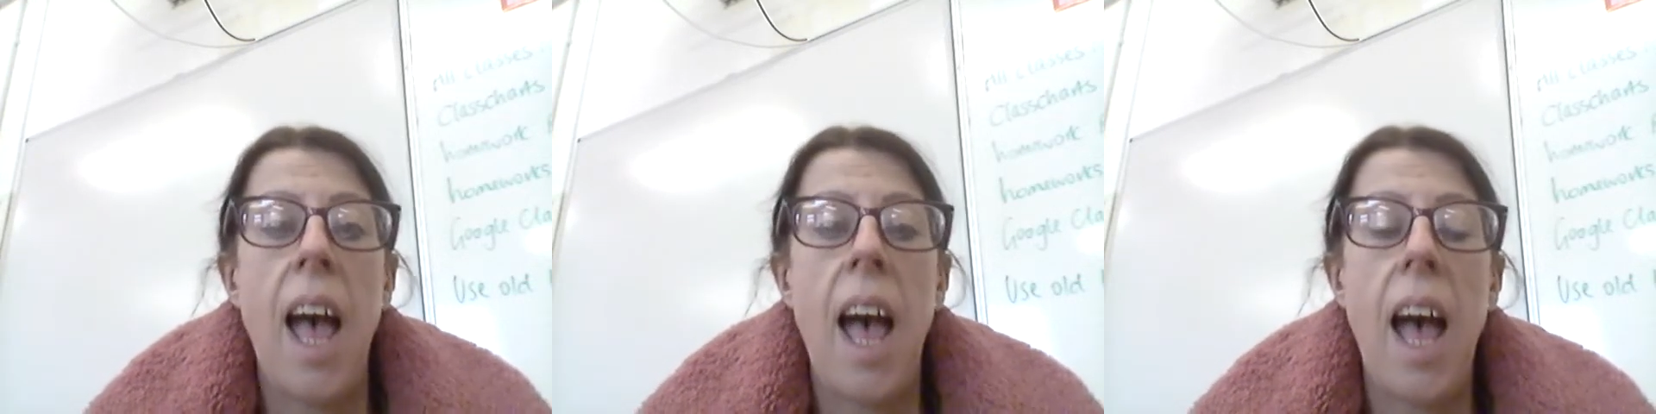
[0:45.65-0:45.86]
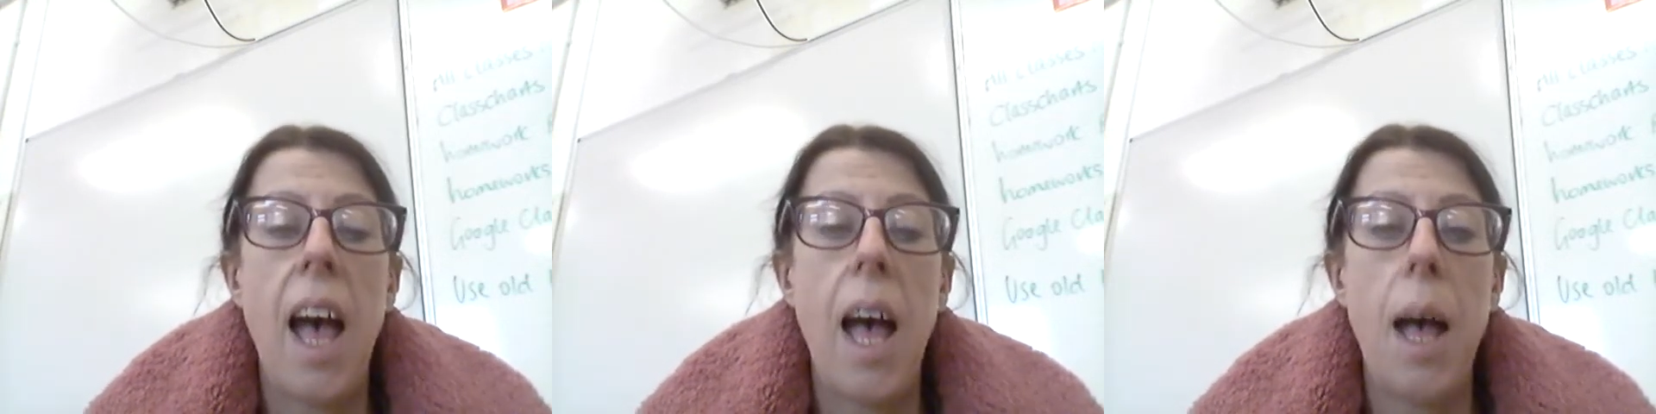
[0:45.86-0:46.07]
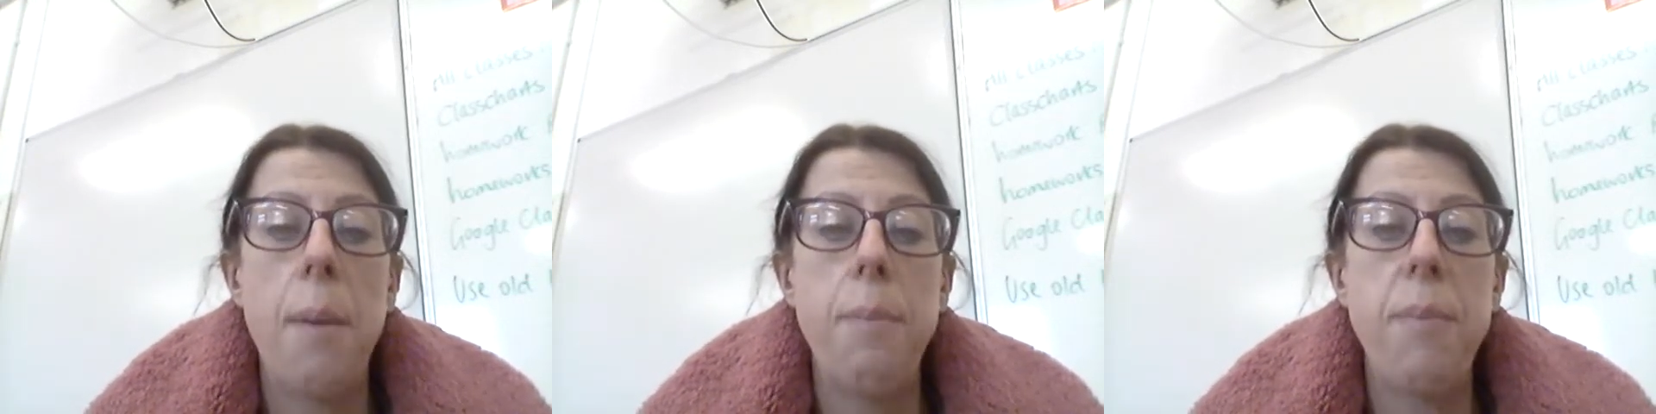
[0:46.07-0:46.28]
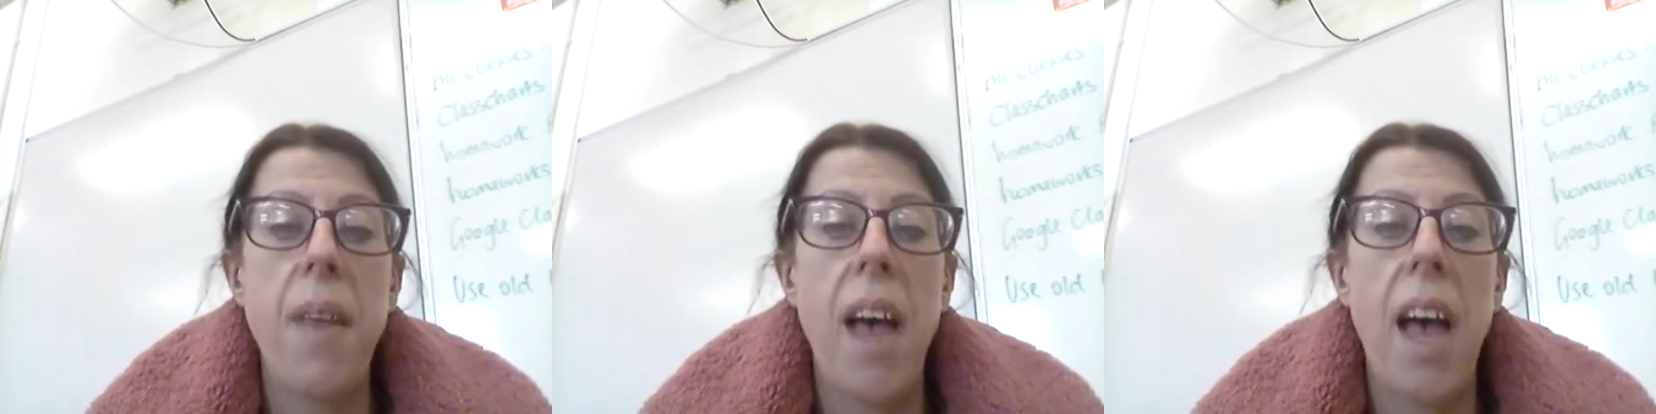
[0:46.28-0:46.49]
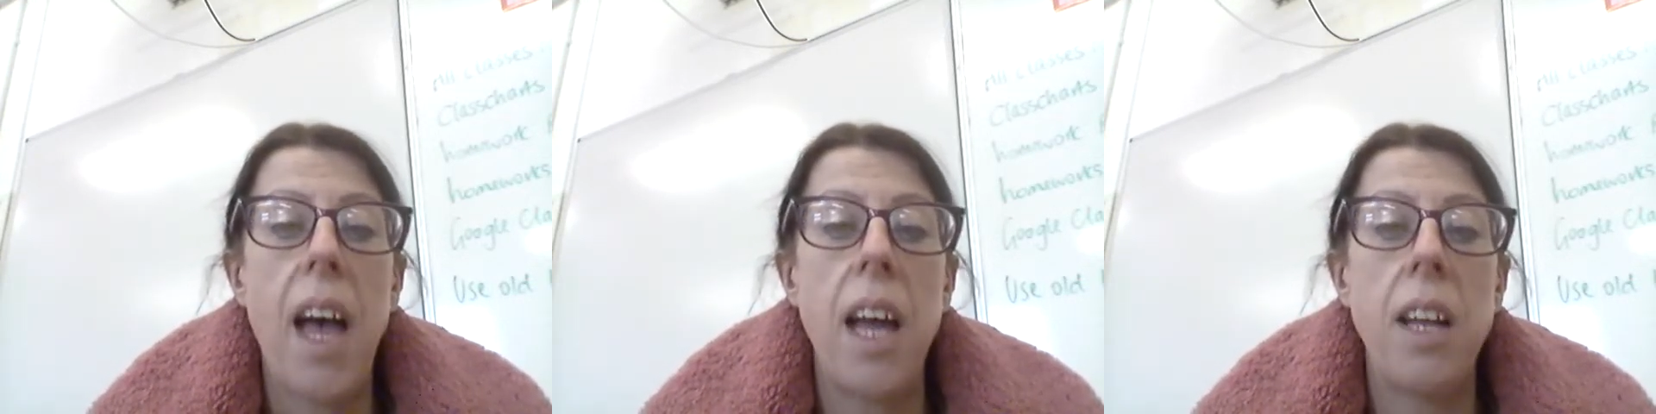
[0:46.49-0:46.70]
Um,
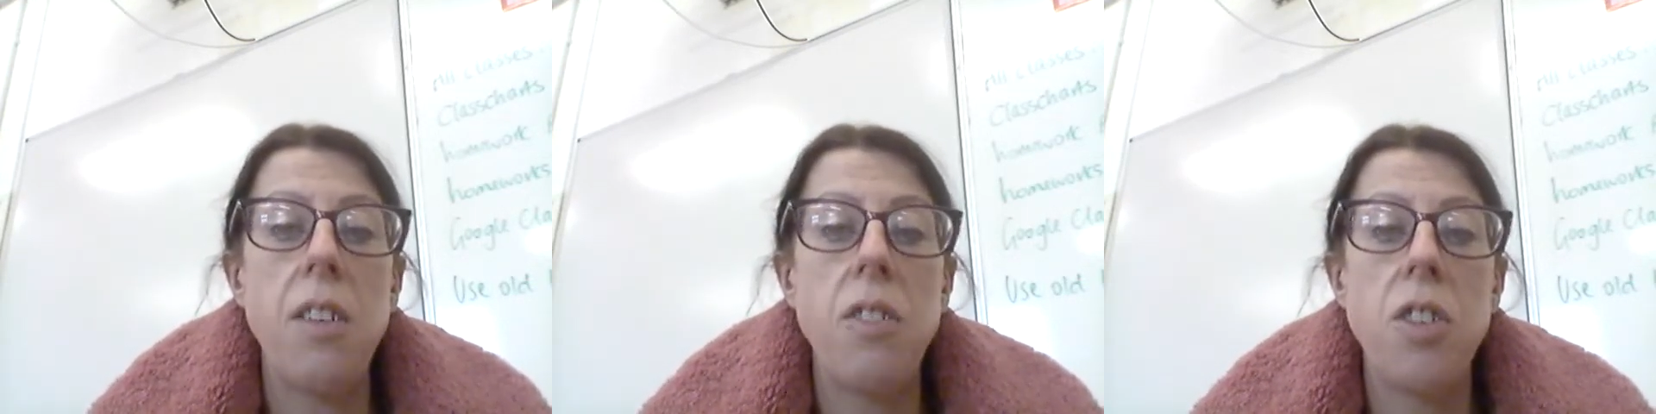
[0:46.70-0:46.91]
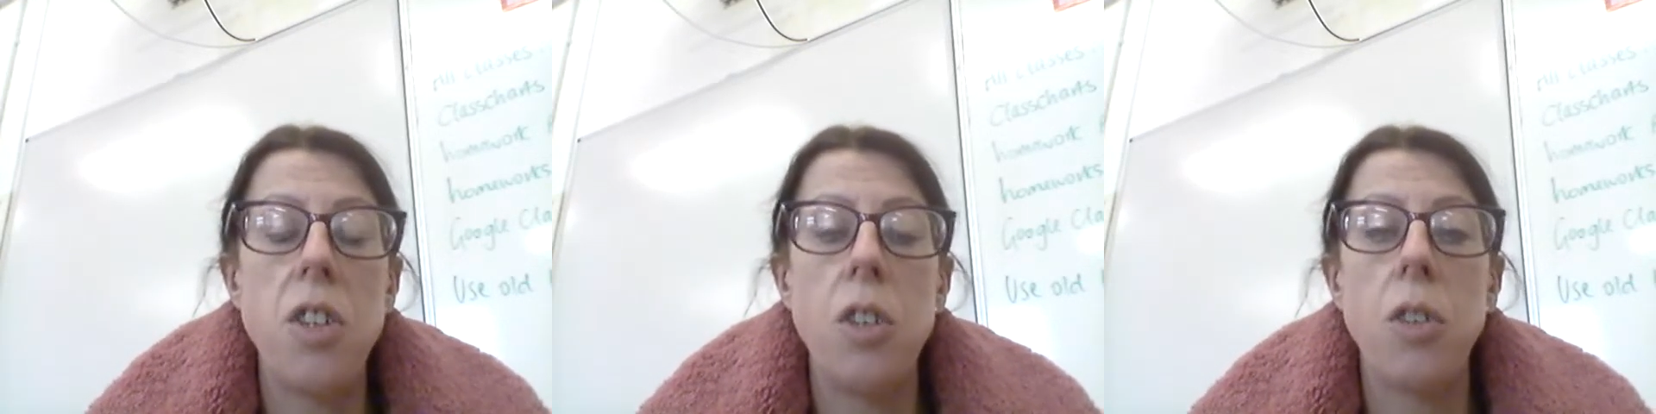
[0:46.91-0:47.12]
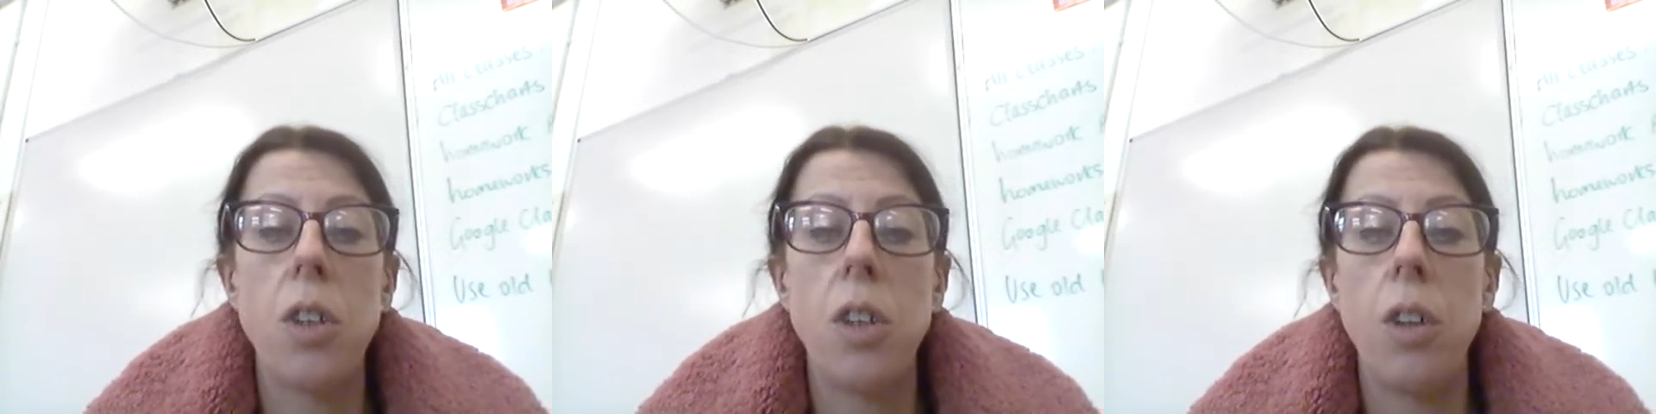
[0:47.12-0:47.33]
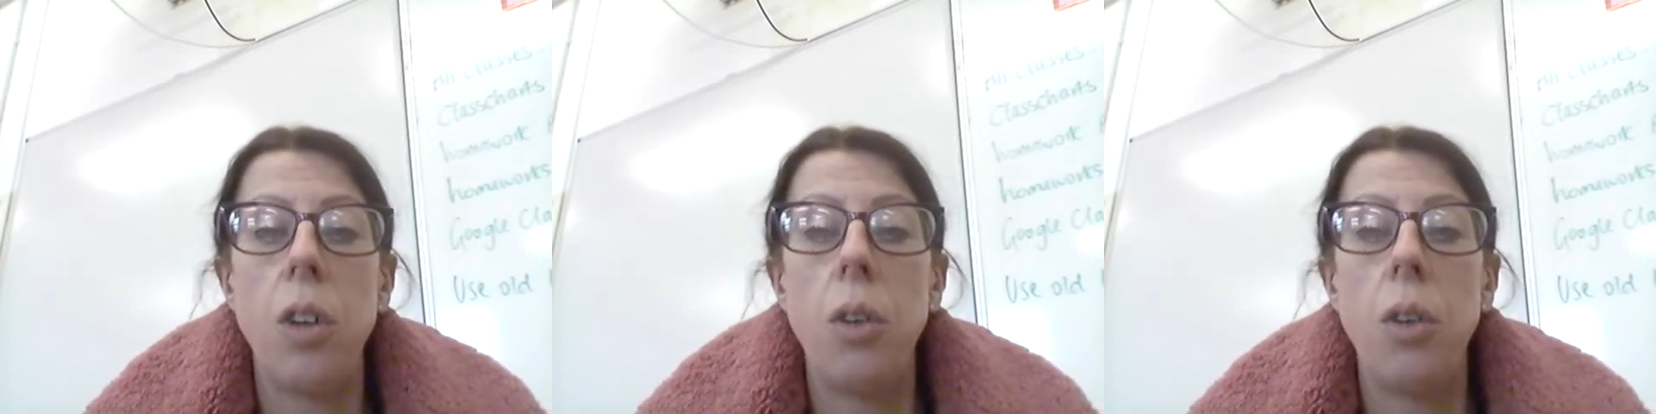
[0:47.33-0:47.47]
and you could